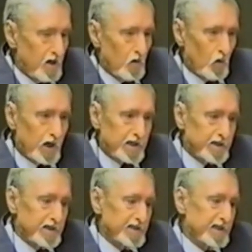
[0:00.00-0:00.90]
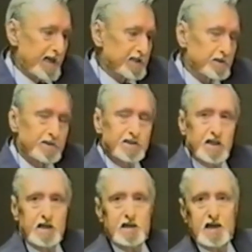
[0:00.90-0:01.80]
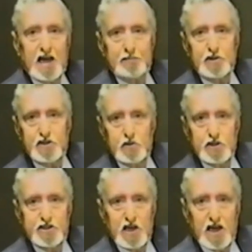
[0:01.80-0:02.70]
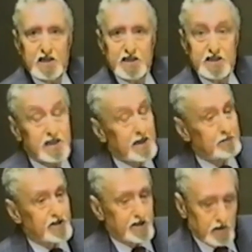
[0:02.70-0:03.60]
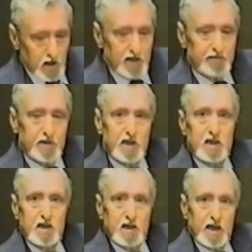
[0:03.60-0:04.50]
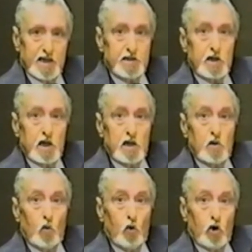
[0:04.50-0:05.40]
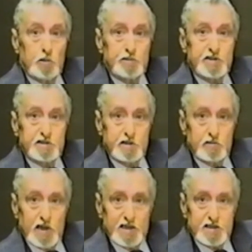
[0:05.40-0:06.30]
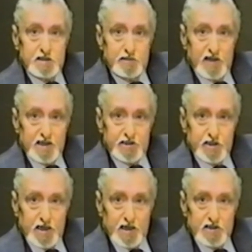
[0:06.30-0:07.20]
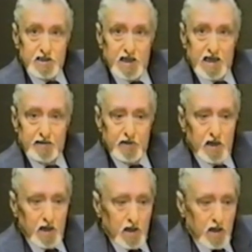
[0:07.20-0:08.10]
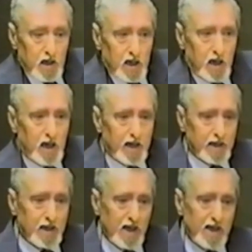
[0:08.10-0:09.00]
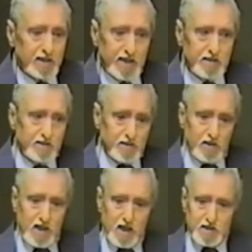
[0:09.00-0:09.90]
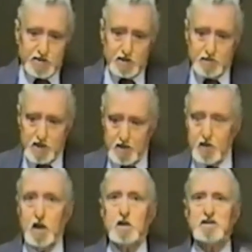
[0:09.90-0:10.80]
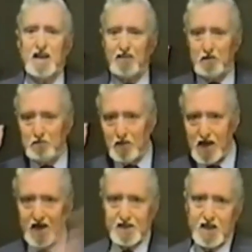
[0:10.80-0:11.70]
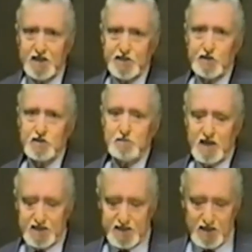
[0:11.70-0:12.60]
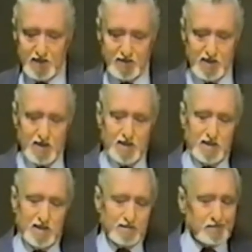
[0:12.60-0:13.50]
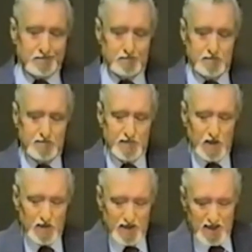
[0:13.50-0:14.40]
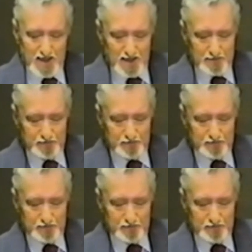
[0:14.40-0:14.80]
What a disastrous thing to happen to a child, and it's happened so often, and it warps the rest of that child's life. I can't, I don't know how, show me. Never mind, I'll do it myself. Okay.